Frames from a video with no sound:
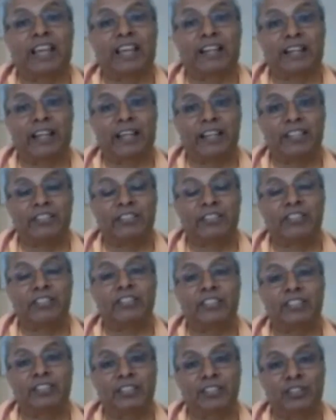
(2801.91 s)

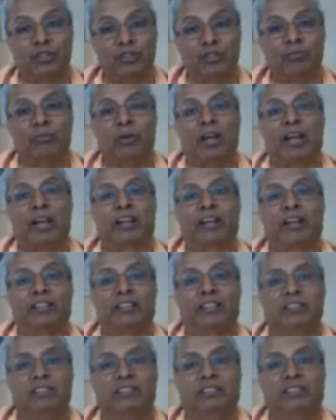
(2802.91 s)
arises in your
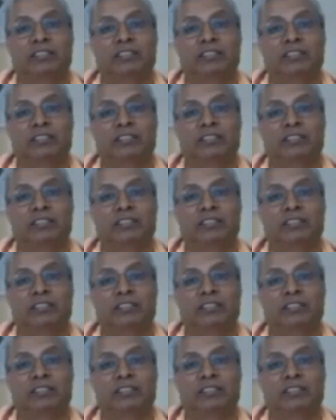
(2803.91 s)
mind,